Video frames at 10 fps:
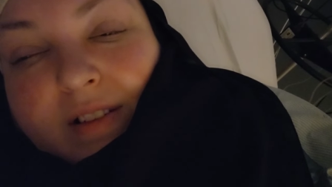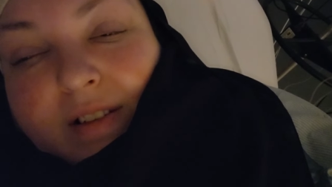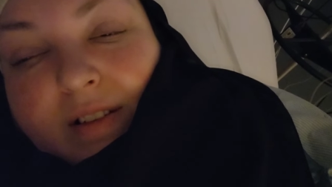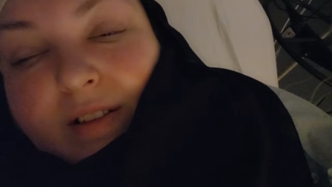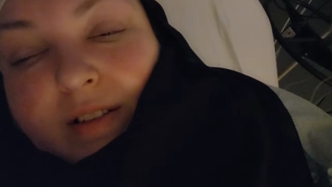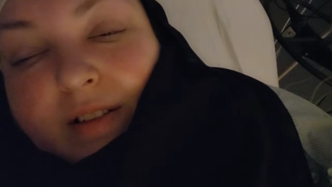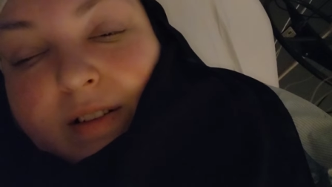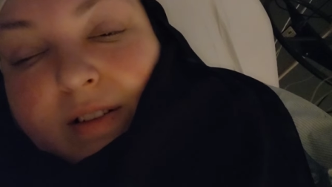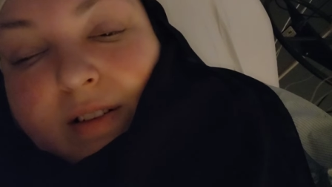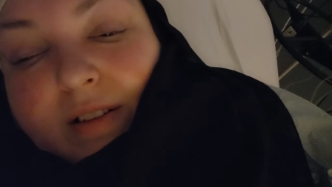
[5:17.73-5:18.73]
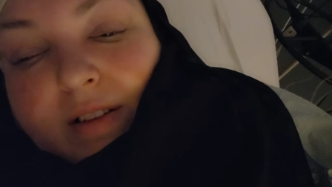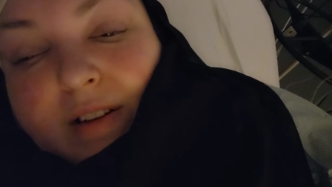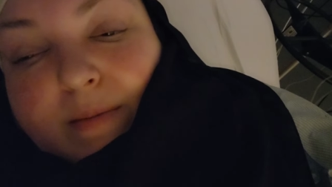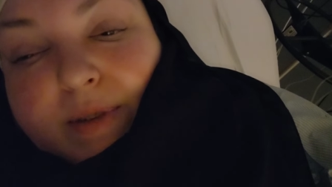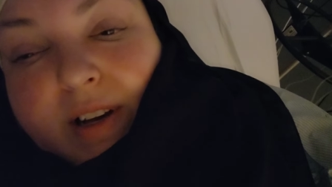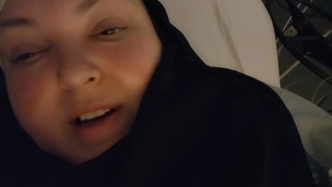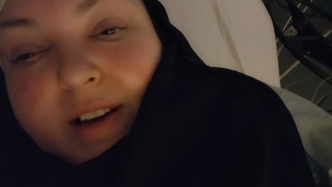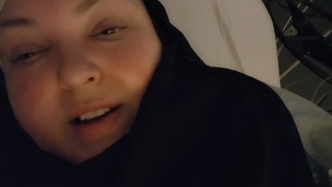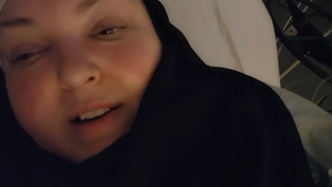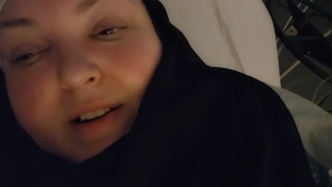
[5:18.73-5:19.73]
Uh, I'm
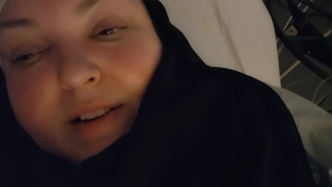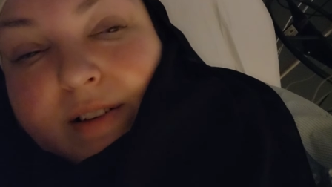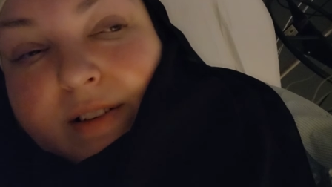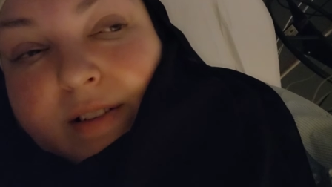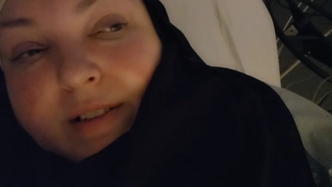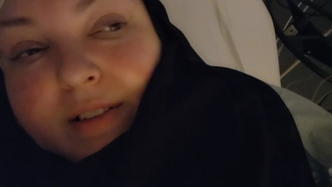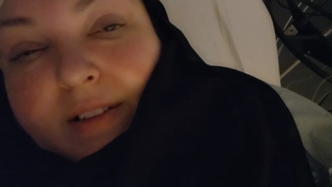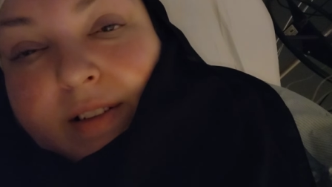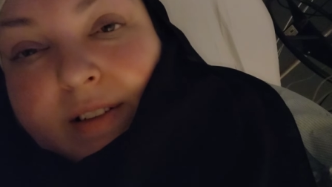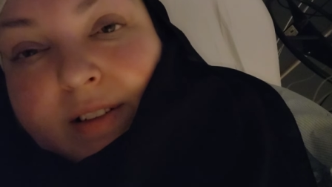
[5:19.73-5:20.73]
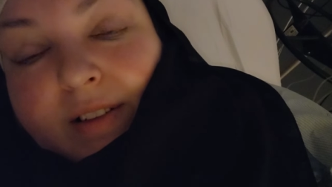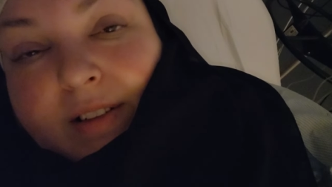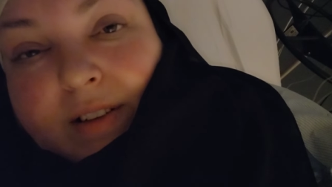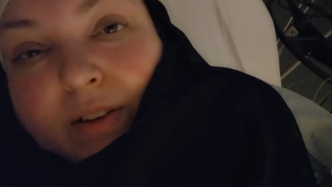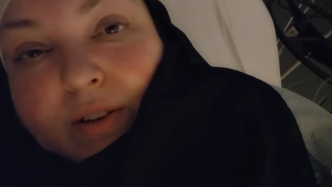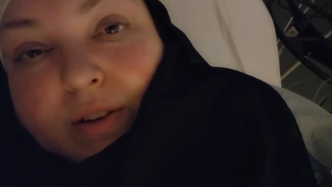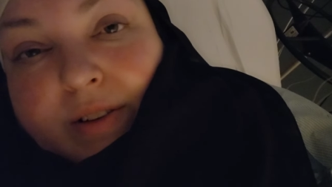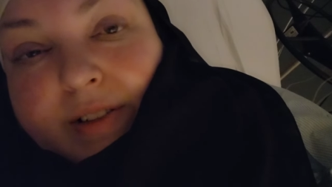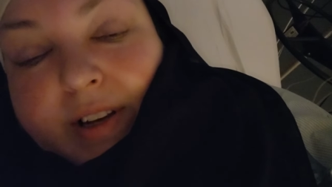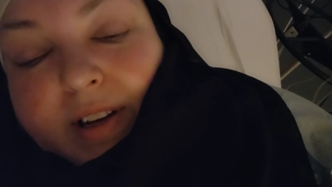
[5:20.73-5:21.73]
tired all
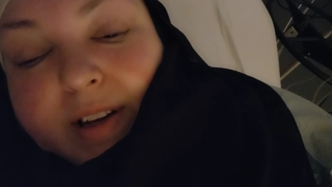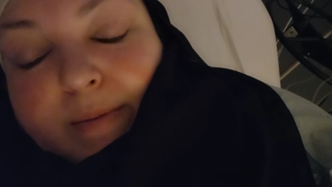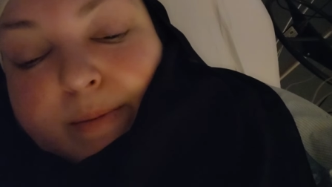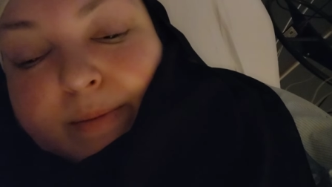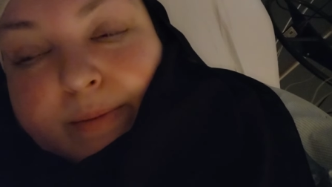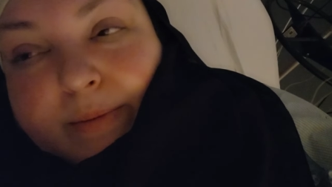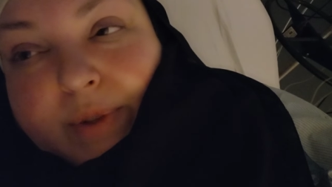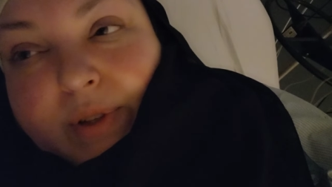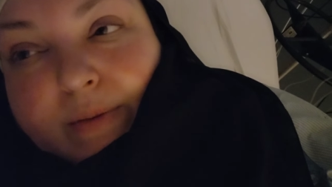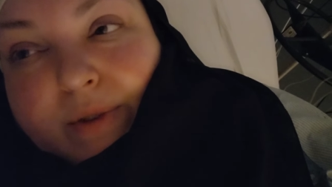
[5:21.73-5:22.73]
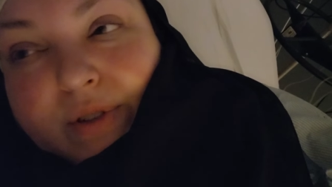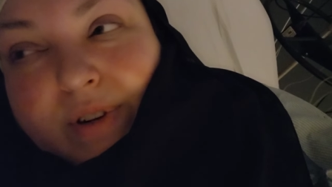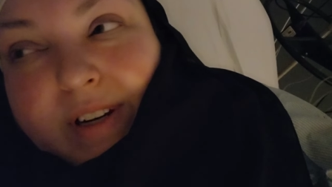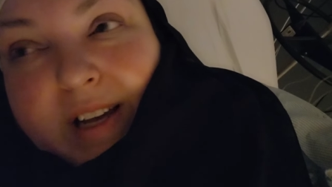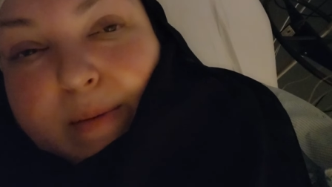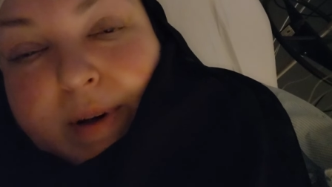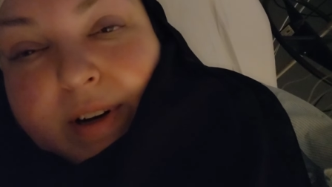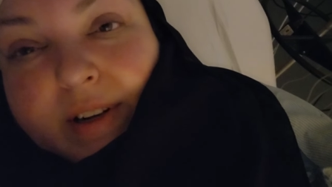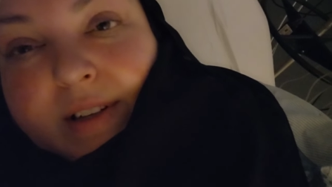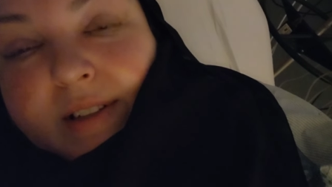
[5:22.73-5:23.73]
the time. So I'm just trying to get
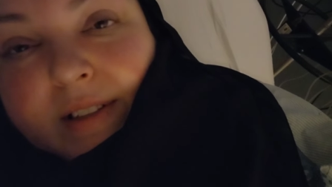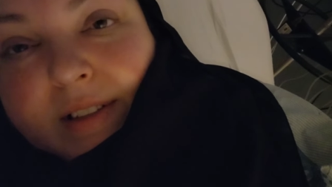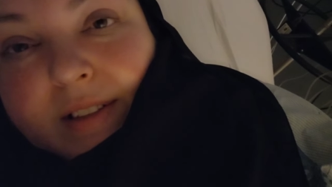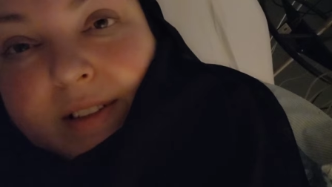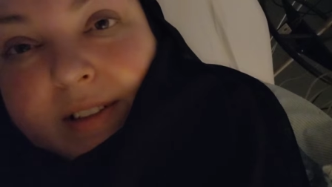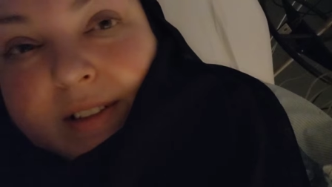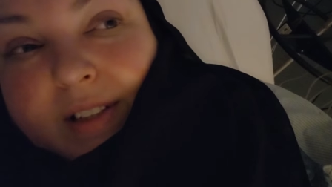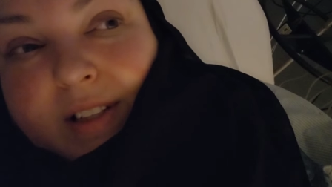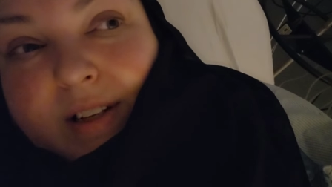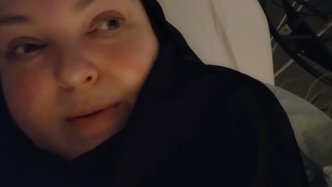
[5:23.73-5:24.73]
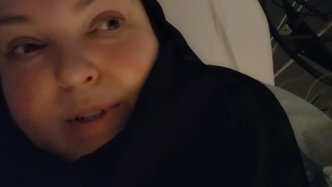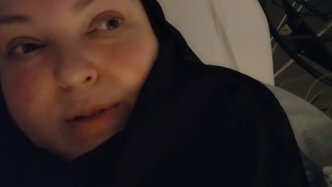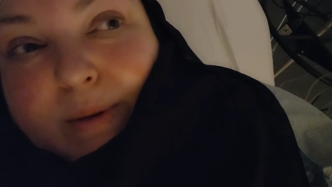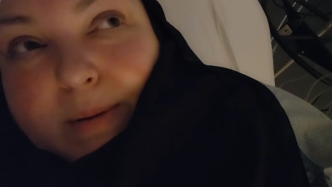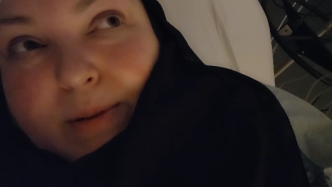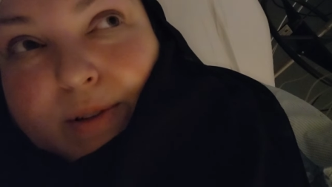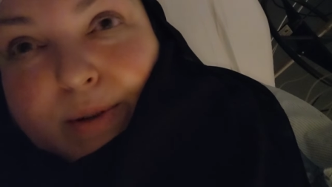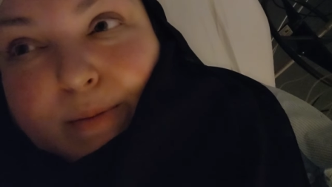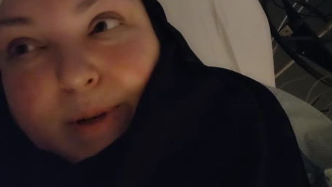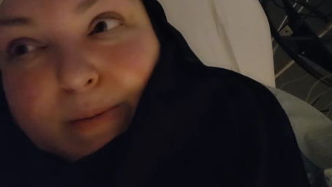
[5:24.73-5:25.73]
better. And then we should be able to
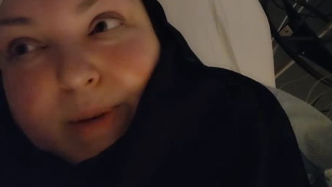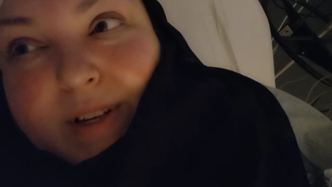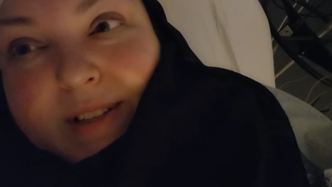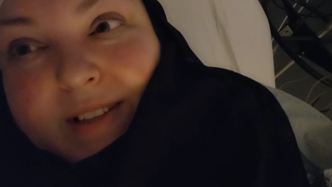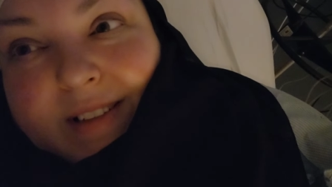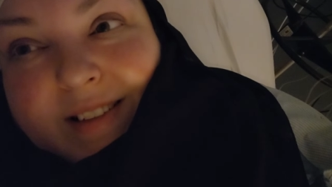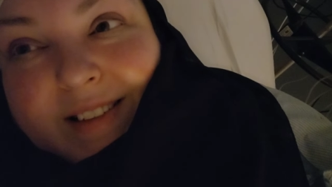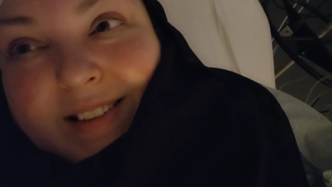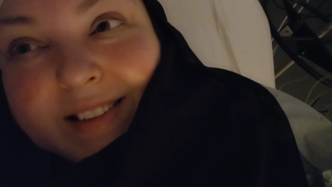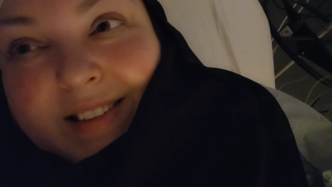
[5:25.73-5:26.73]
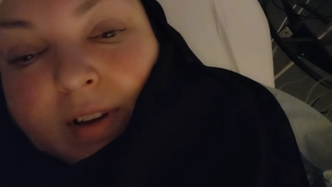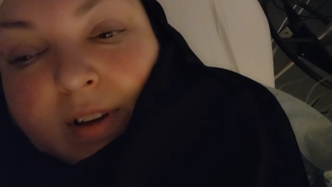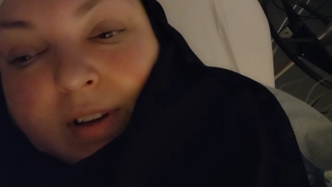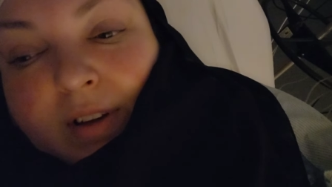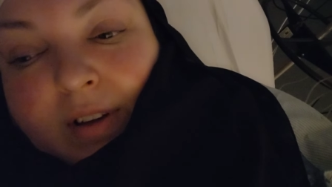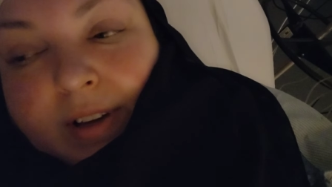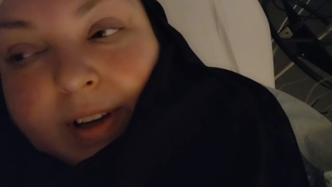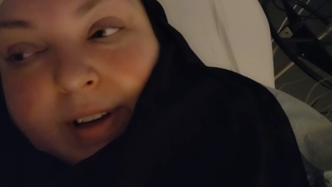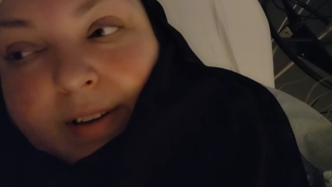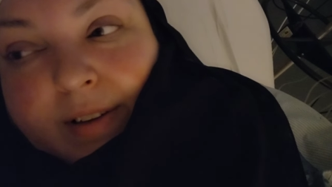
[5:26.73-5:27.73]
do a bit of beezing.
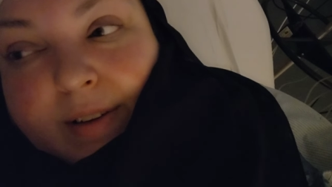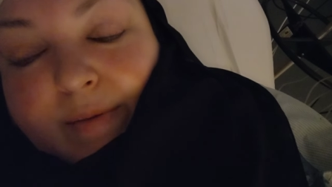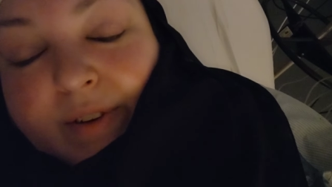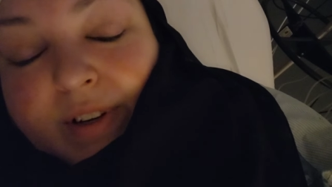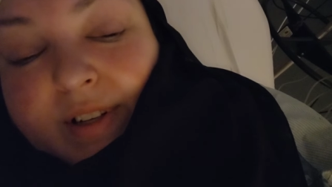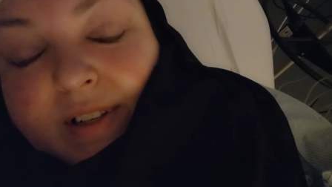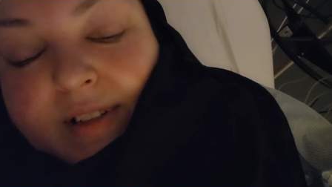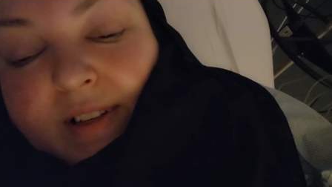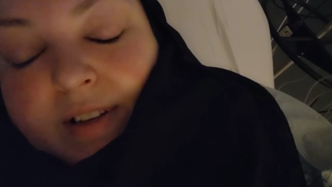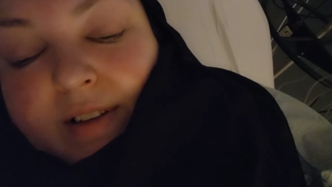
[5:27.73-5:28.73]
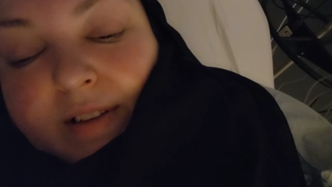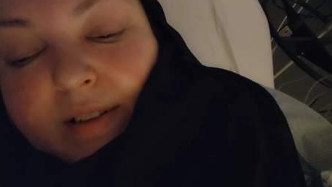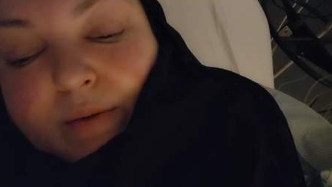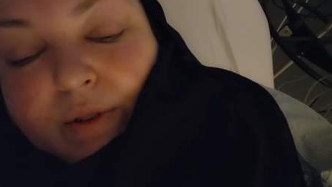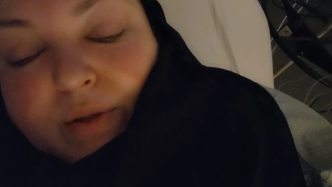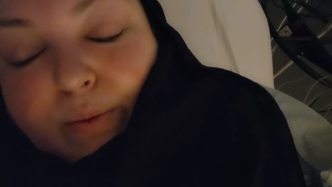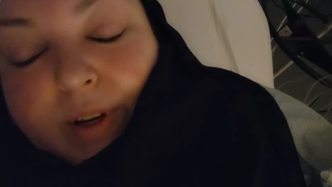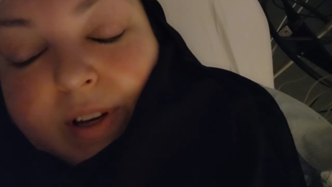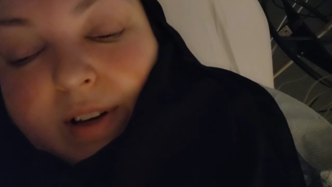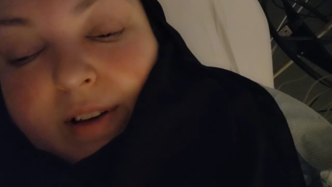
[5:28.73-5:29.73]
Yeah, I'm very dizzy and just
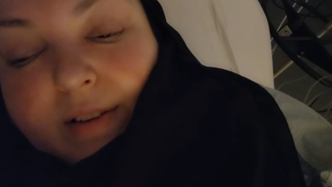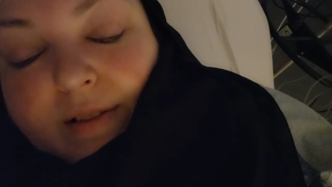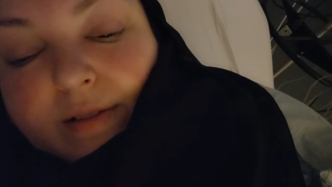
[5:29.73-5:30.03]
weak.